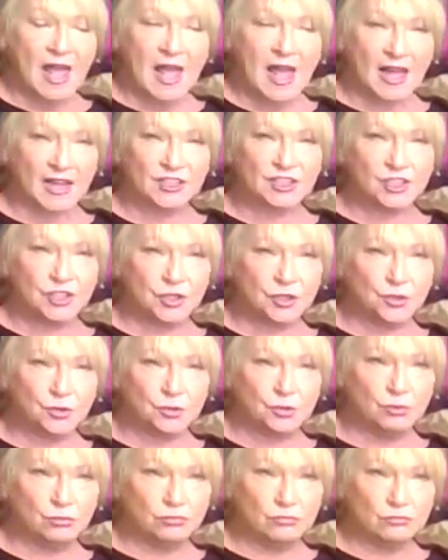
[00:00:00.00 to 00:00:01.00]
and
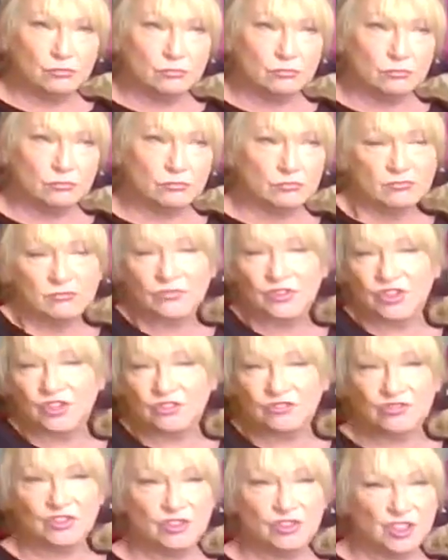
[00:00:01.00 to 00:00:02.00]
you
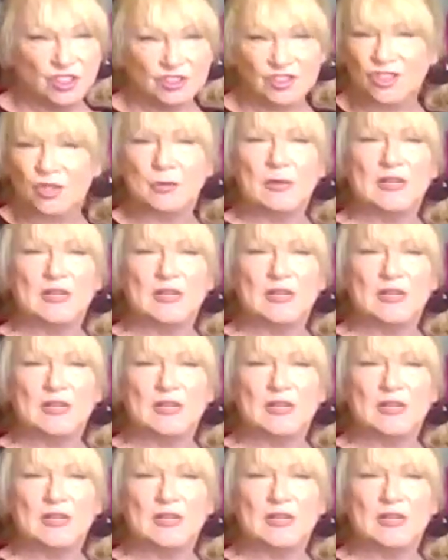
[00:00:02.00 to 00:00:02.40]
just do